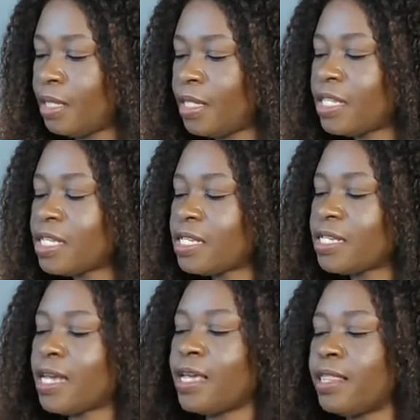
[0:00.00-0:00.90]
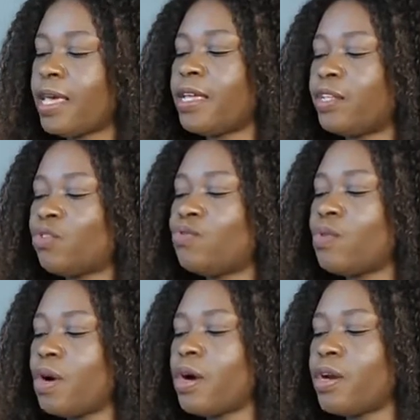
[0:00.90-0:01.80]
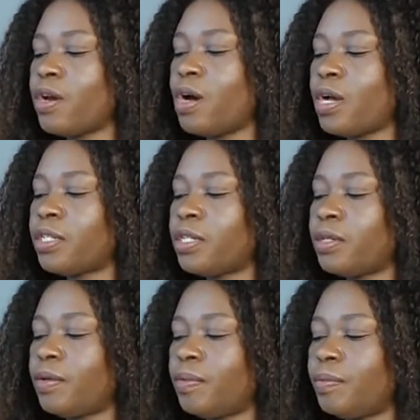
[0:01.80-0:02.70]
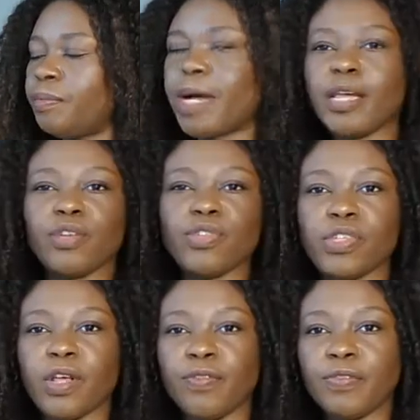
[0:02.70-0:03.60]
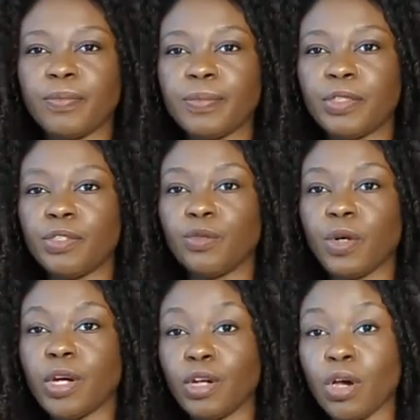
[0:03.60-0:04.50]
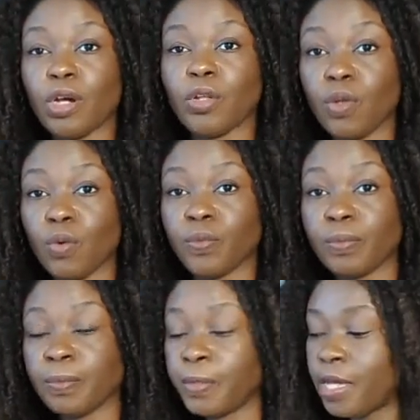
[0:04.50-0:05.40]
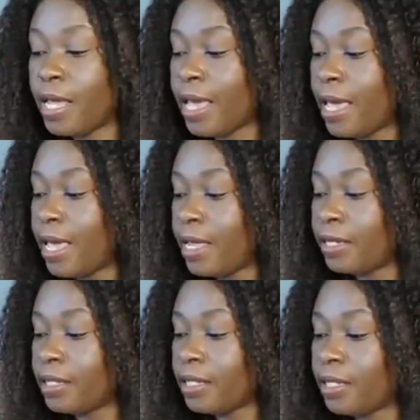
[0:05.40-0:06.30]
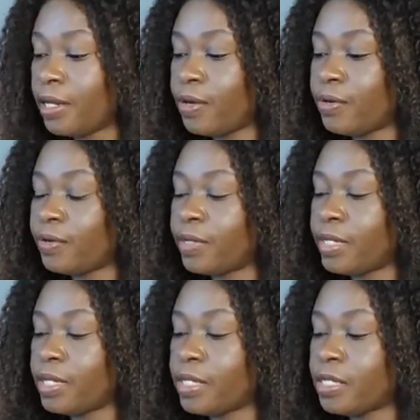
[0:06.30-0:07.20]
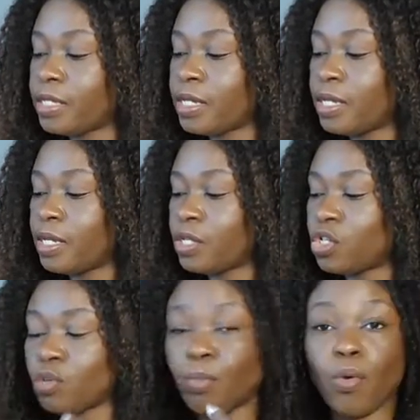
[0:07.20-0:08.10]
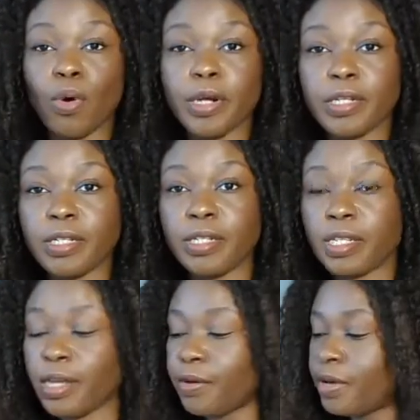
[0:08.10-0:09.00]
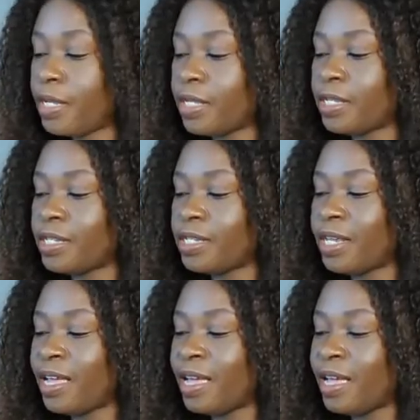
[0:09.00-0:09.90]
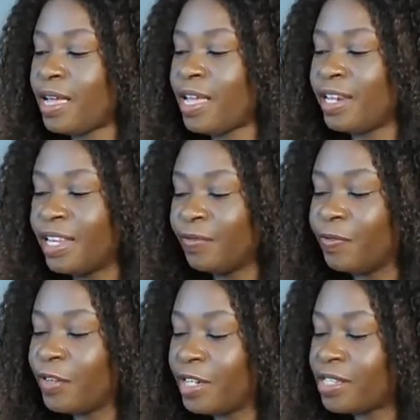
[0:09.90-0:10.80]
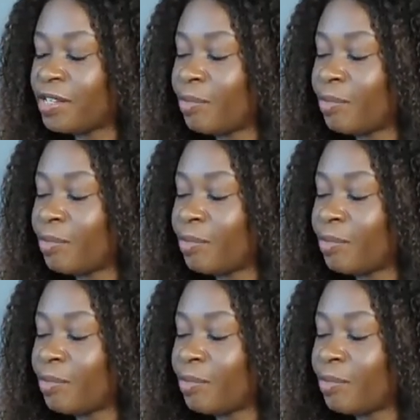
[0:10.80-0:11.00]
this is saying that you are not by yourself. You are not alone. And there is support. There is an infinite